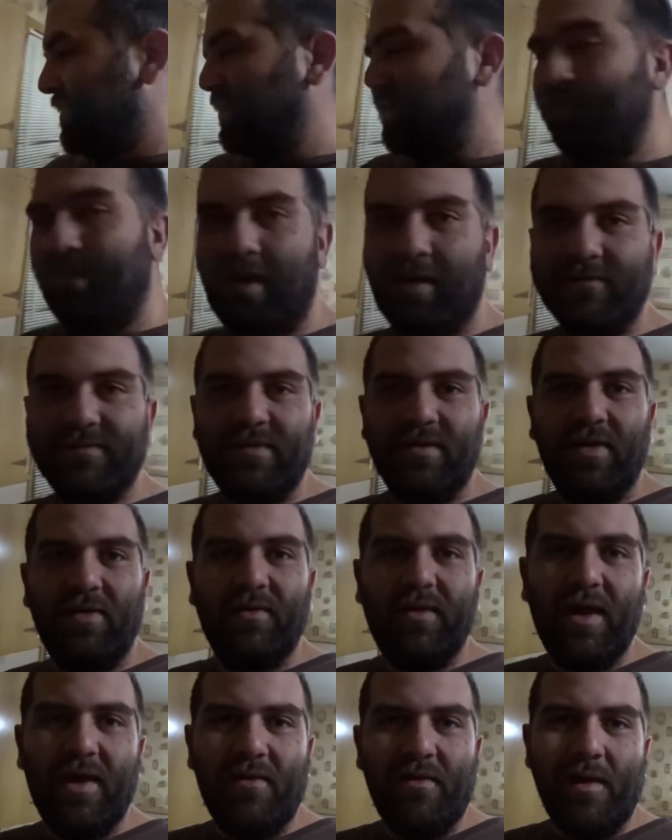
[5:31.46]
tomorrow's another
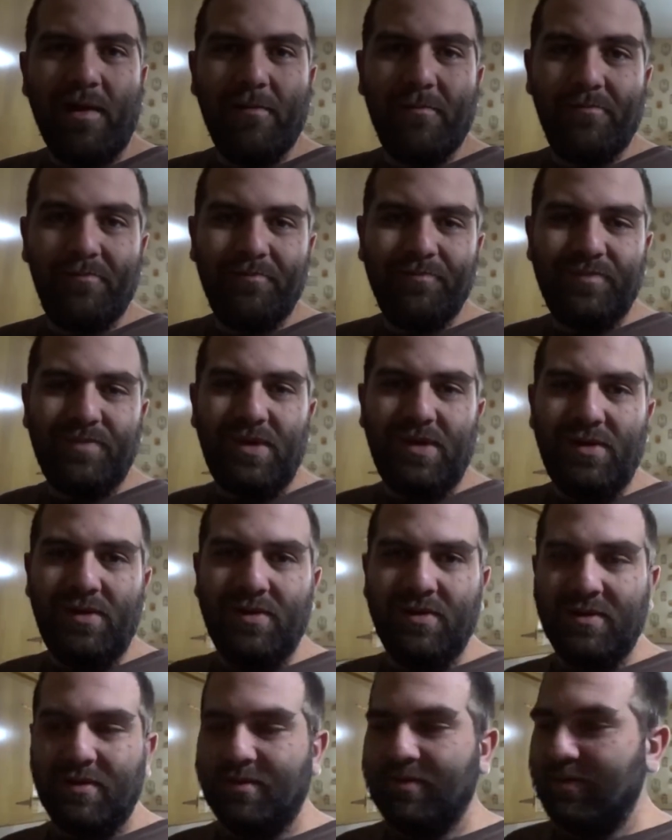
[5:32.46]
day, right?
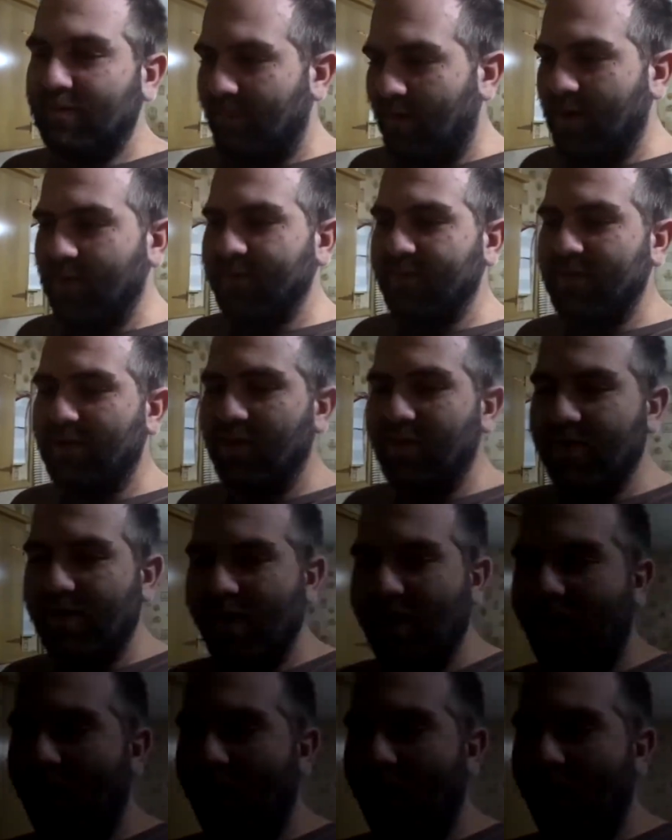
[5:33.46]
Tomorrow's another day.